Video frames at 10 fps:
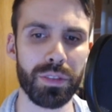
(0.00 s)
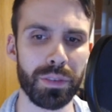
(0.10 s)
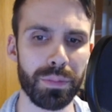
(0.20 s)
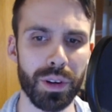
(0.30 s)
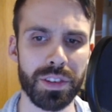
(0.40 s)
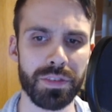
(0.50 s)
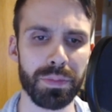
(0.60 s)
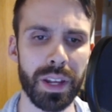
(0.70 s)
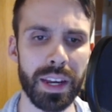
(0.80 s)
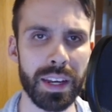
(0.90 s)
from Birds of
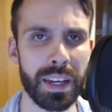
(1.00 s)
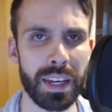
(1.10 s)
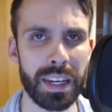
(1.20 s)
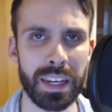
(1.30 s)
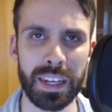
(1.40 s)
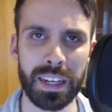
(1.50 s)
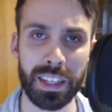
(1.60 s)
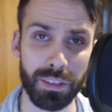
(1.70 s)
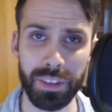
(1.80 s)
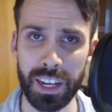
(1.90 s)
Play, in
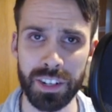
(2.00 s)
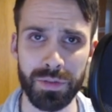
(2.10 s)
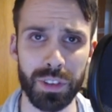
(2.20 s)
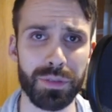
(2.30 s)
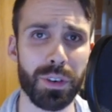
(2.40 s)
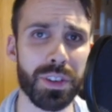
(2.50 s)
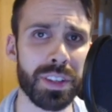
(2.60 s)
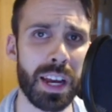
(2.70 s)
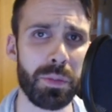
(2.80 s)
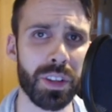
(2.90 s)
the flesh for the first
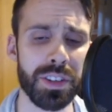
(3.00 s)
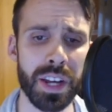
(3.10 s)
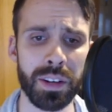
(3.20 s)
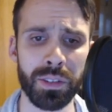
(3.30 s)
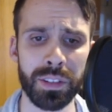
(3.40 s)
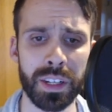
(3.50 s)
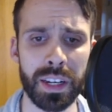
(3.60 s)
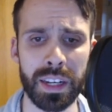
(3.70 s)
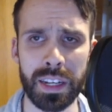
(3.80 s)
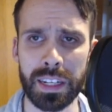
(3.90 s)
time on the channel.
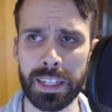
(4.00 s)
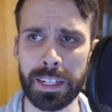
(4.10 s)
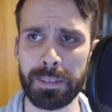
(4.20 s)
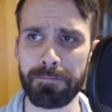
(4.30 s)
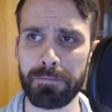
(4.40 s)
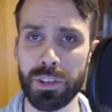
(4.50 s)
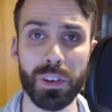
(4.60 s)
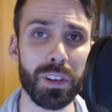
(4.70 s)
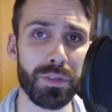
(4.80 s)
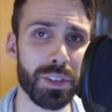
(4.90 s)

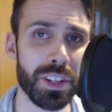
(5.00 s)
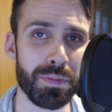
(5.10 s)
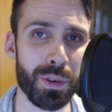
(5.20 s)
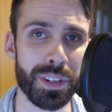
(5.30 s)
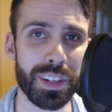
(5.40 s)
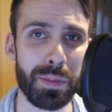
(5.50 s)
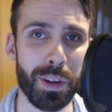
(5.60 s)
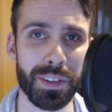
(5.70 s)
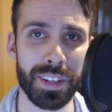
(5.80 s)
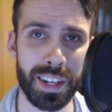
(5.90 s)
Sorry if you're disappointed I'm
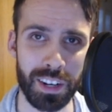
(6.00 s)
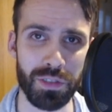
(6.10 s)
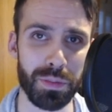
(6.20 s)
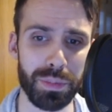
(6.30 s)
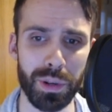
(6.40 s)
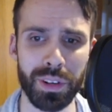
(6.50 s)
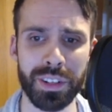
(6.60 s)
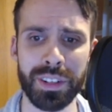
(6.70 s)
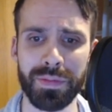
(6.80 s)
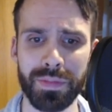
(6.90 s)
not an actual bird.
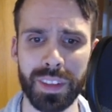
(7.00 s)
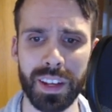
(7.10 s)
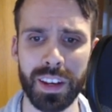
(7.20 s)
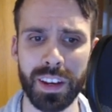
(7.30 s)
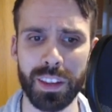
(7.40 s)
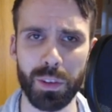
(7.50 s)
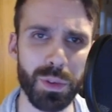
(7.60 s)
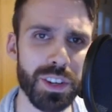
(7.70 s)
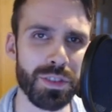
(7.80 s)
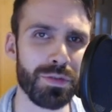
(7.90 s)
The
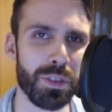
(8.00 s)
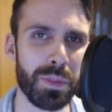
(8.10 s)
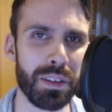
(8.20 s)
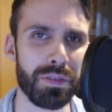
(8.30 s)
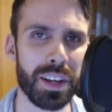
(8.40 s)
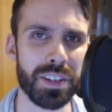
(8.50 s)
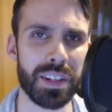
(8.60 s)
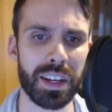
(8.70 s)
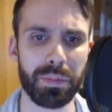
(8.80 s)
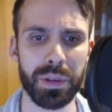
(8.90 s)
reason for my
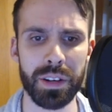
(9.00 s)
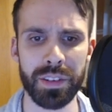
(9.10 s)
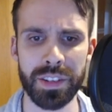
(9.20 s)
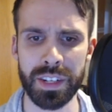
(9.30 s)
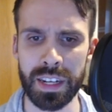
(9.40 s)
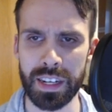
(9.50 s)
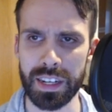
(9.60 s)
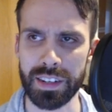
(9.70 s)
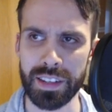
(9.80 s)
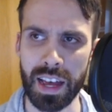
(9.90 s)
flesh-like appearance
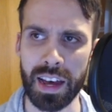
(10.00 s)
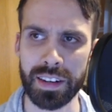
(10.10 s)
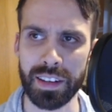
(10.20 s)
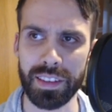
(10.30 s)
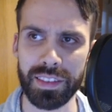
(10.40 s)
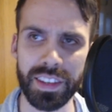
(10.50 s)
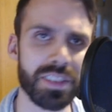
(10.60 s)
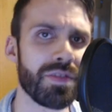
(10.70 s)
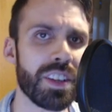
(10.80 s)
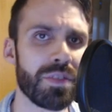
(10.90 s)
is that
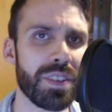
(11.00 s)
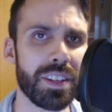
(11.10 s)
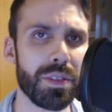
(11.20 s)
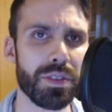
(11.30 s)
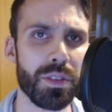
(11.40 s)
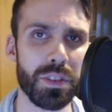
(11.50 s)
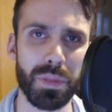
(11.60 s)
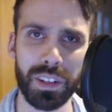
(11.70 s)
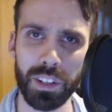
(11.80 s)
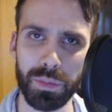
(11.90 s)
this week's video is going to
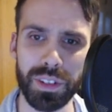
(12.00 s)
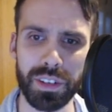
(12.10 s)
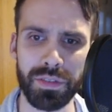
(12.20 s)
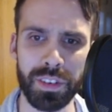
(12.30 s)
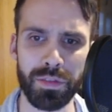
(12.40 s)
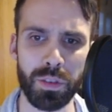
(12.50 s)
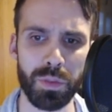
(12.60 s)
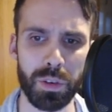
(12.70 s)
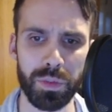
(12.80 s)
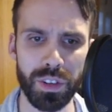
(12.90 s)
be a little bit different from
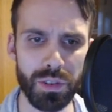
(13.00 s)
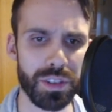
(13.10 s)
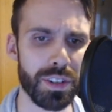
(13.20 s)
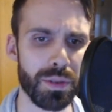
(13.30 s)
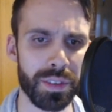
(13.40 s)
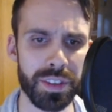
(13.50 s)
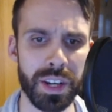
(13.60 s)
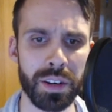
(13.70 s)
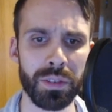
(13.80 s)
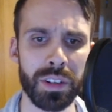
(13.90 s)
what we usually do on the
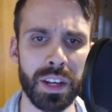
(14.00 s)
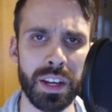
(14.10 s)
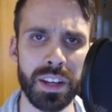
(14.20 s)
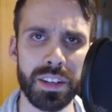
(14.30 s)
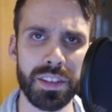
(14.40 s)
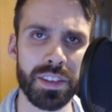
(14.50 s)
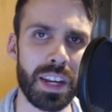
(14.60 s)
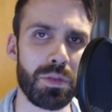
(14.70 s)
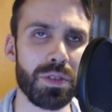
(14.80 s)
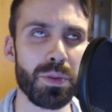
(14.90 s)
channel, since I
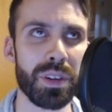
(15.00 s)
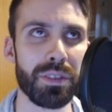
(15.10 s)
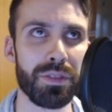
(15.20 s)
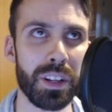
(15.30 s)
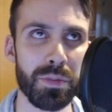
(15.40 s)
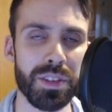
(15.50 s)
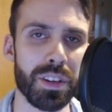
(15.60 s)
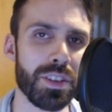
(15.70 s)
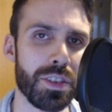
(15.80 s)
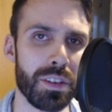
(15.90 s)
was doing a film
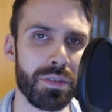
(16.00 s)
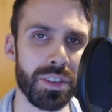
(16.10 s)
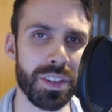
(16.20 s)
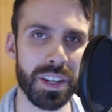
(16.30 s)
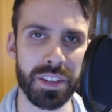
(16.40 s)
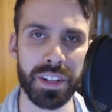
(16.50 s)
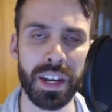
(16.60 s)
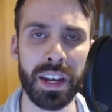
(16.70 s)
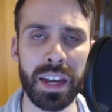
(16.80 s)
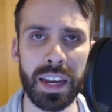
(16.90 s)
studies conference
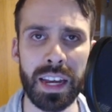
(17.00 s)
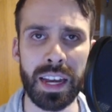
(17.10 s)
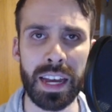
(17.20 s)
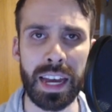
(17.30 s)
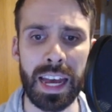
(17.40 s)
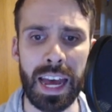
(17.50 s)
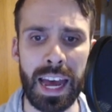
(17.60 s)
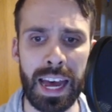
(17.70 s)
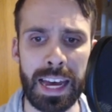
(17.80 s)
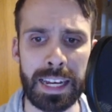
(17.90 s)
yesterday,
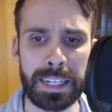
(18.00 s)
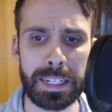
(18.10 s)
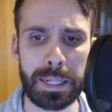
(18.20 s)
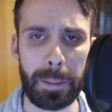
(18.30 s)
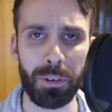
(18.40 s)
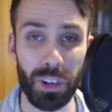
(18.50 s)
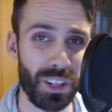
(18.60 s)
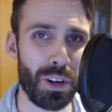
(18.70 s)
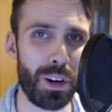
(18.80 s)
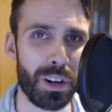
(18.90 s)
or a
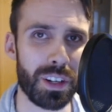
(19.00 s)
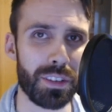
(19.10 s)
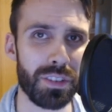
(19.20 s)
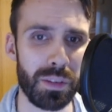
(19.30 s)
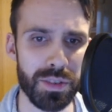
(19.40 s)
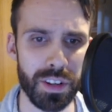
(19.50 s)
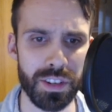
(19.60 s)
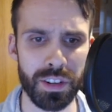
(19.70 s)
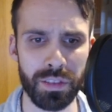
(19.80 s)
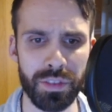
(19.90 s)
talk at a film studies
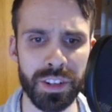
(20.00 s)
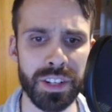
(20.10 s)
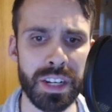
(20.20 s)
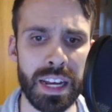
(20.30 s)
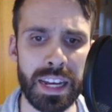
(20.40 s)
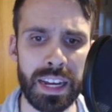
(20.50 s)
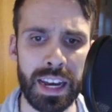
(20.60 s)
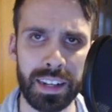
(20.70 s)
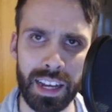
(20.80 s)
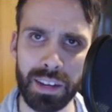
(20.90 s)
conference,
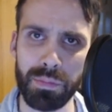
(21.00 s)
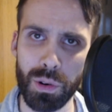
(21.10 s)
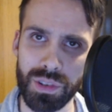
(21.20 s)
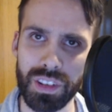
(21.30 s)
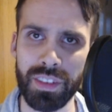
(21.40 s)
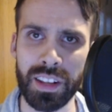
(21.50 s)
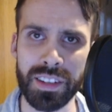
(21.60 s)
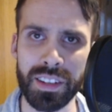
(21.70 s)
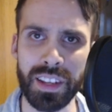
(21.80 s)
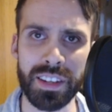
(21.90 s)
and like most
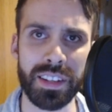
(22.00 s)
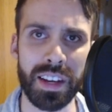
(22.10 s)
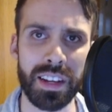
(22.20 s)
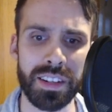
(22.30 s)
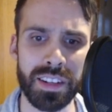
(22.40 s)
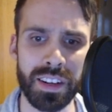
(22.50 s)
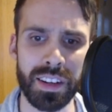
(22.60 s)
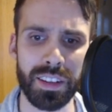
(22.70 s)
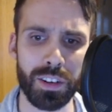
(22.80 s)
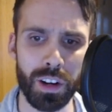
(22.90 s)
events these days,
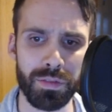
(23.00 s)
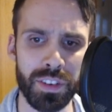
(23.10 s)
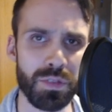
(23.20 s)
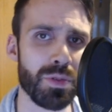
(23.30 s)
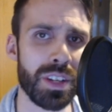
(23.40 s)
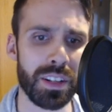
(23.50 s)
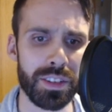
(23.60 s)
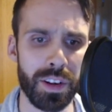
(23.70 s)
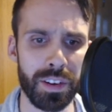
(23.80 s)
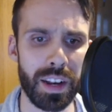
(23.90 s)
the conference was held
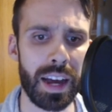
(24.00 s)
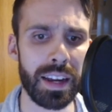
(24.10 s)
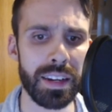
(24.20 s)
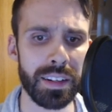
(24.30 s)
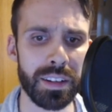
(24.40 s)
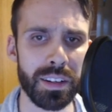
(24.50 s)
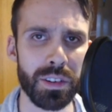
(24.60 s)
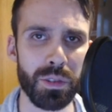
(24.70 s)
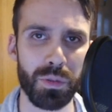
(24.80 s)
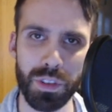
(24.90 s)
online,
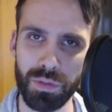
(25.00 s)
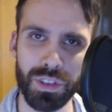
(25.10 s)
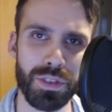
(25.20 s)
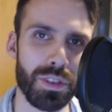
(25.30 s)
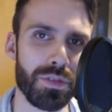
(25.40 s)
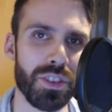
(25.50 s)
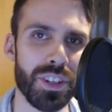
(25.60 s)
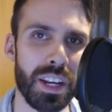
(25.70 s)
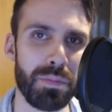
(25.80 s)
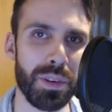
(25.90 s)
which was sort of a
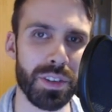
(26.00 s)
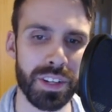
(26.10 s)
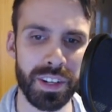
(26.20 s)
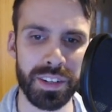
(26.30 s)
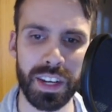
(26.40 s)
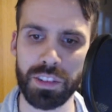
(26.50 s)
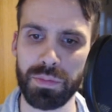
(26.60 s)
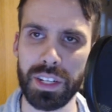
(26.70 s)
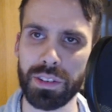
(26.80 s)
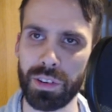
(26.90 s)
shame because I didn't get to
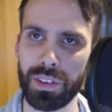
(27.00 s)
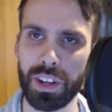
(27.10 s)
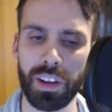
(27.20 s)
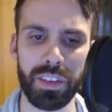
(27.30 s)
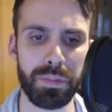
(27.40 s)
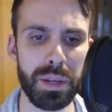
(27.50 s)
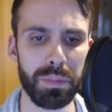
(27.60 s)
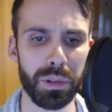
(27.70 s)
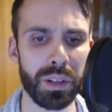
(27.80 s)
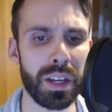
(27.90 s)
meet all the lovely people.